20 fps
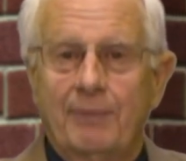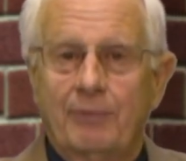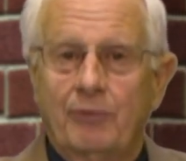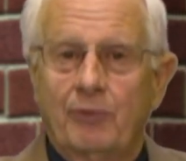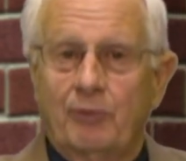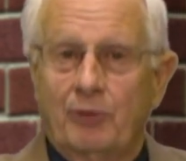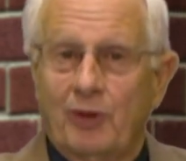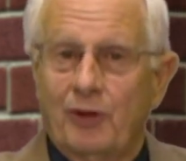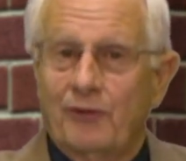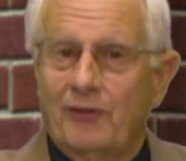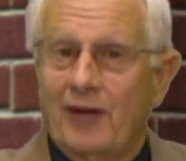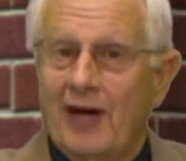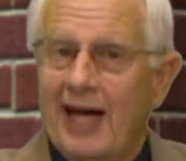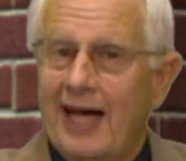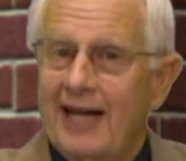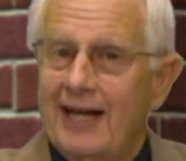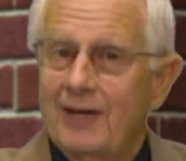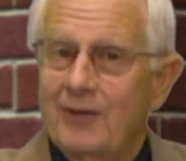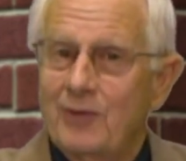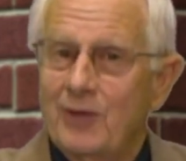
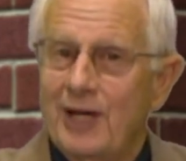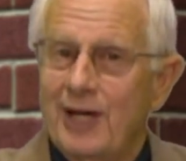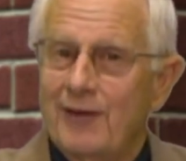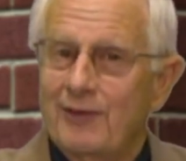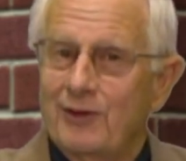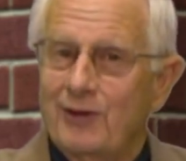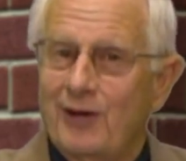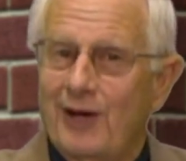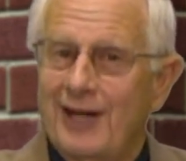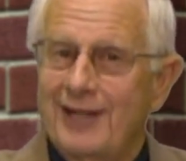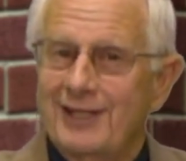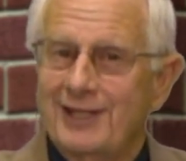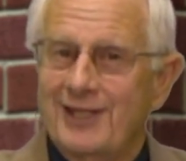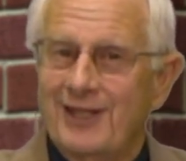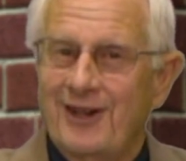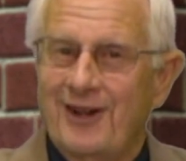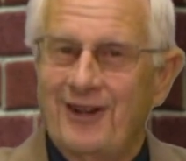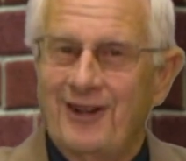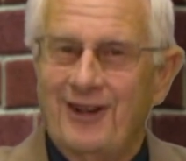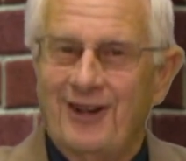provided we have Christ
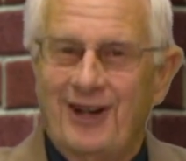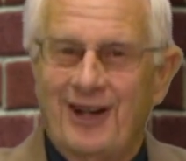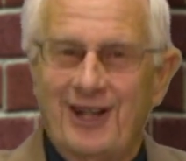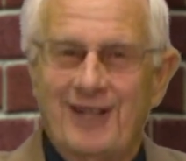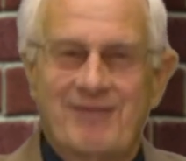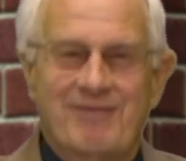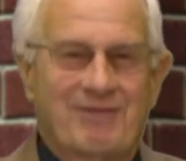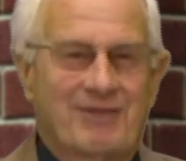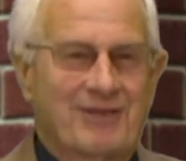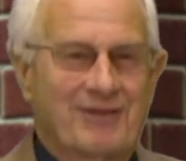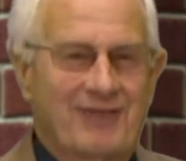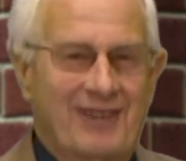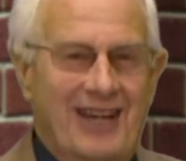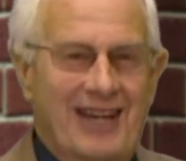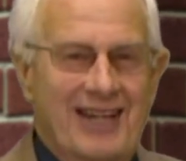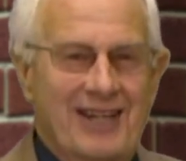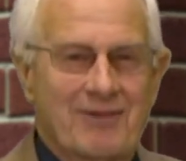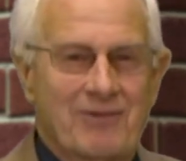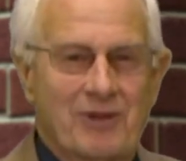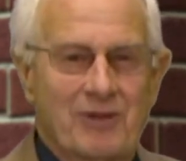in our heart,
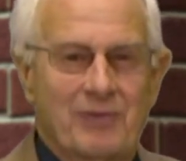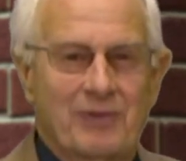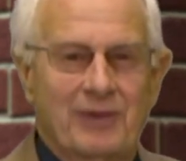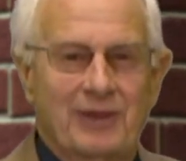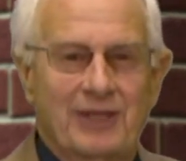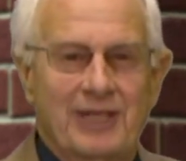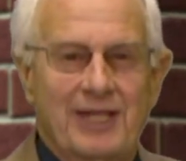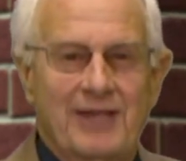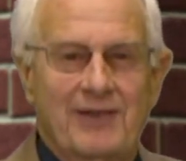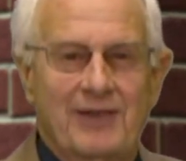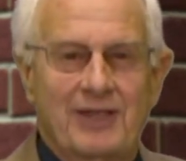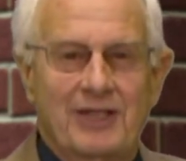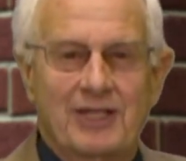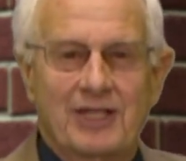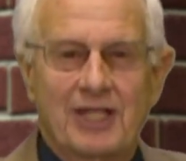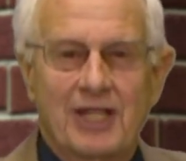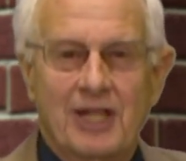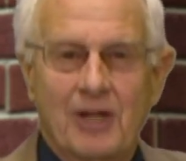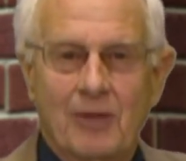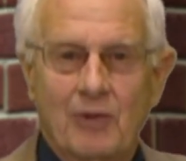provided we're believers,